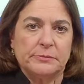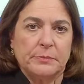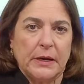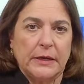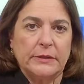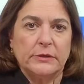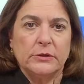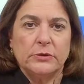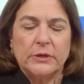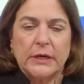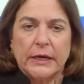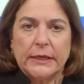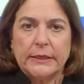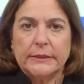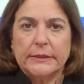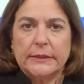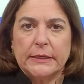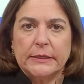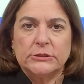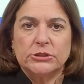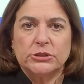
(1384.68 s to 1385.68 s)
by the United
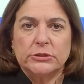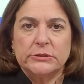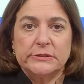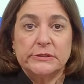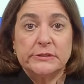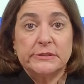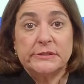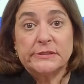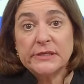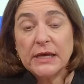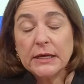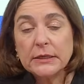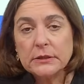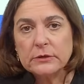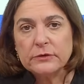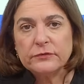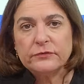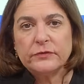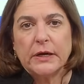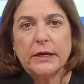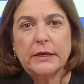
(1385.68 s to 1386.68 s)
Nations as
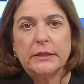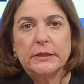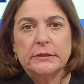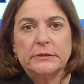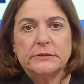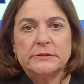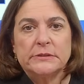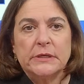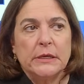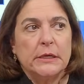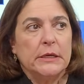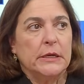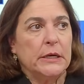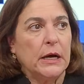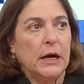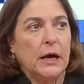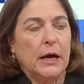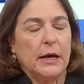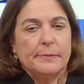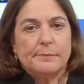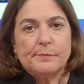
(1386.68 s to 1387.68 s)
settler violence.
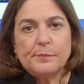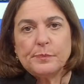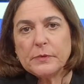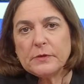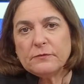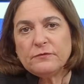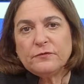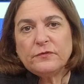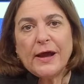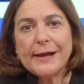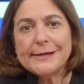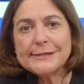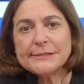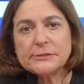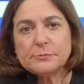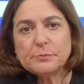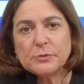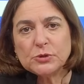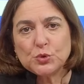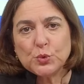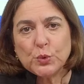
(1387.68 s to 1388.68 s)
The fights
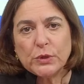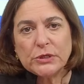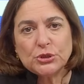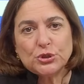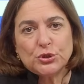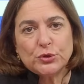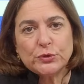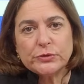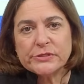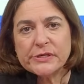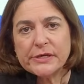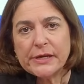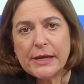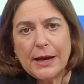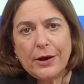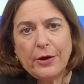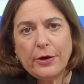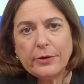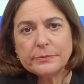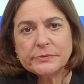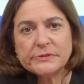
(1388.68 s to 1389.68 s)
between Jews and
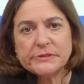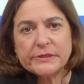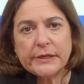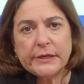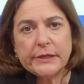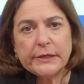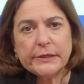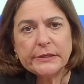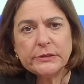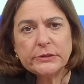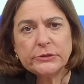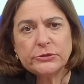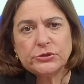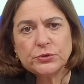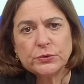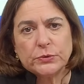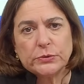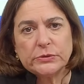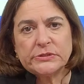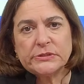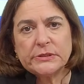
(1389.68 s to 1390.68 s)
Arabs in
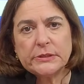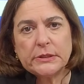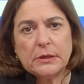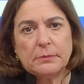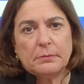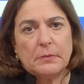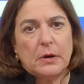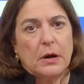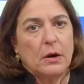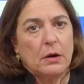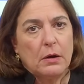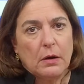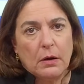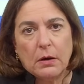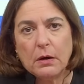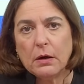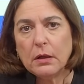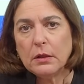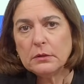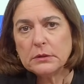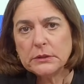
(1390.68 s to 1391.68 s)
Jerusalem are
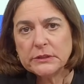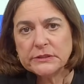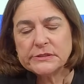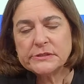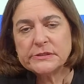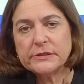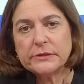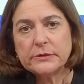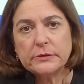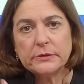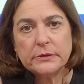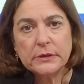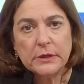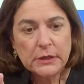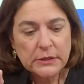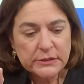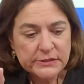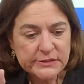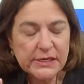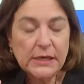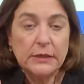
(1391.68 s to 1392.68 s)
all considered
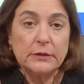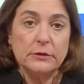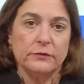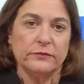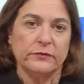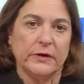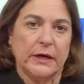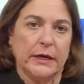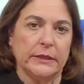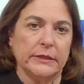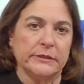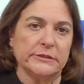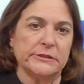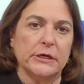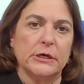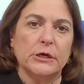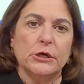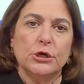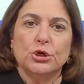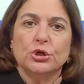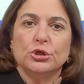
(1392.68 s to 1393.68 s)
settler violence.
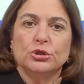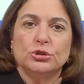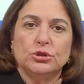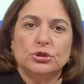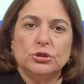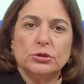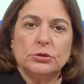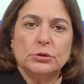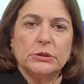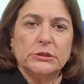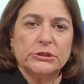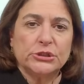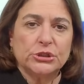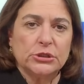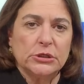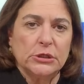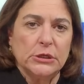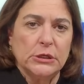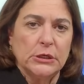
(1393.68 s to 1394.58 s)
Jewish